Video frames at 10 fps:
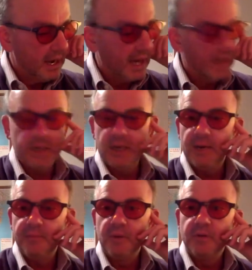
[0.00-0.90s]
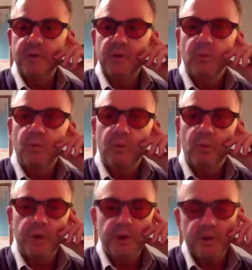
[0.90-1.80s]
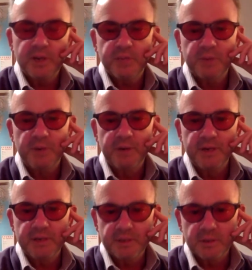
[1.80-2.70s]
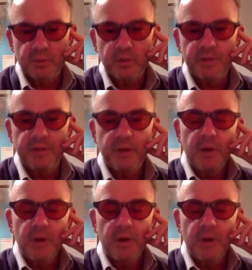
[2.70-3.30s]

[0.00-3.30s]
And so what are your experiences with